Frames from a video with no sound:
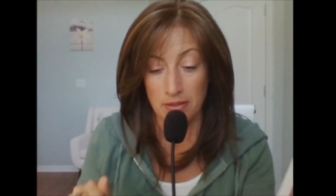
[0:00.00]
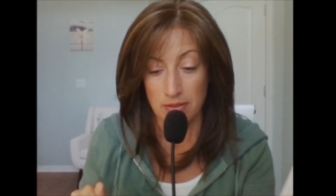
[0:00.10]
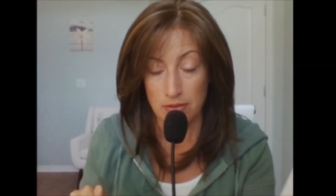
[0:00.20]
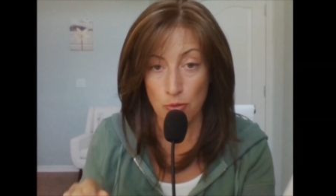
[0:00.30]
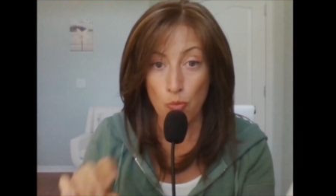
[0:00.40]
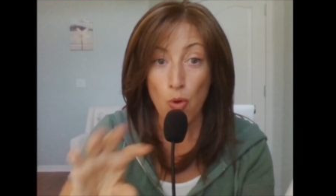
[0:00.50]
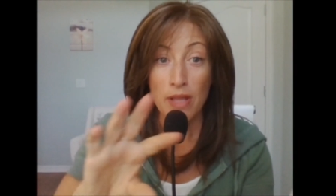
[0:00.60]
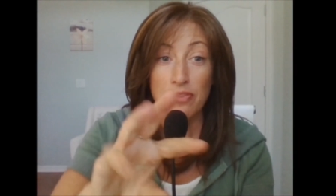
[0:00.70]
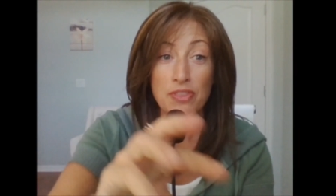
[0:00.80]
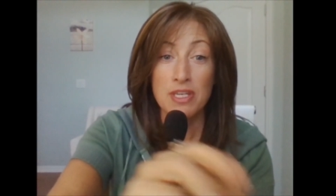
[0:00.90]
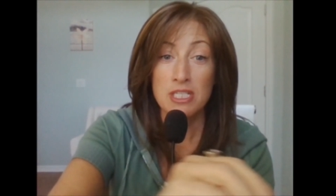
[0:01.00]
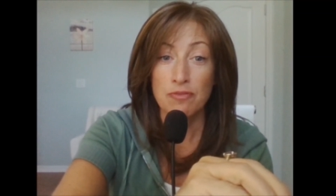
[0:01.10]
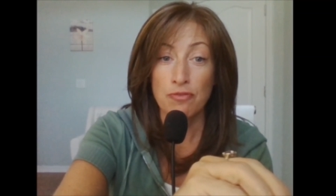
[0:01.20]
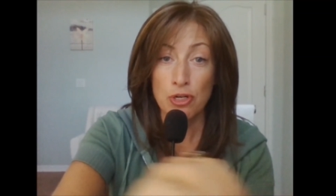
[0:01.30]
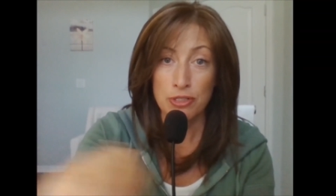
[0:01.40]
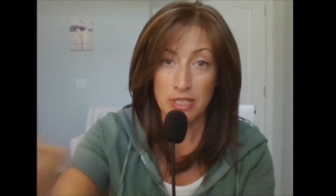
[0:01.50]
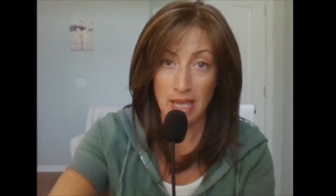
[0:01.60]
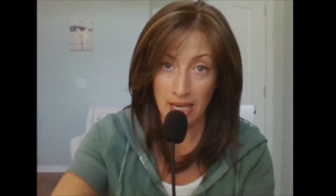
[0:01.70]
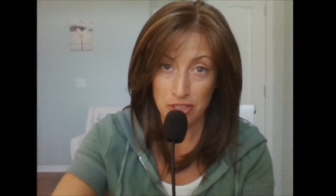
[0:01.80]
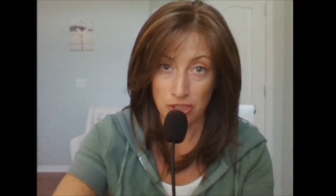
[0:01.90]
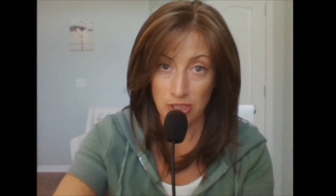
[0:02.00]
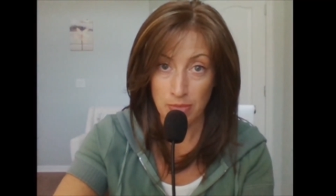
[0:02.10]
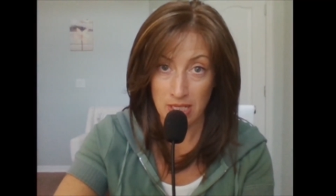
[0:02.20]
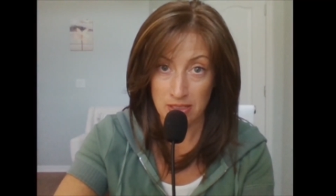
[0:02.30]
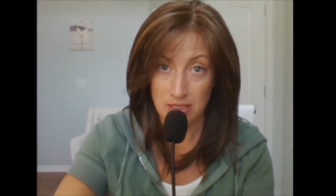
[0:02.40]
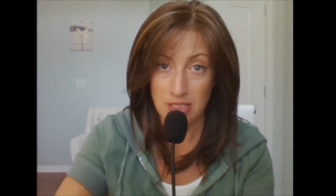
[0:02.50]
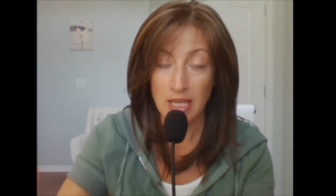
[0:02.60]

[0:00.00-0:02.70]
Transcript: What this verse actually means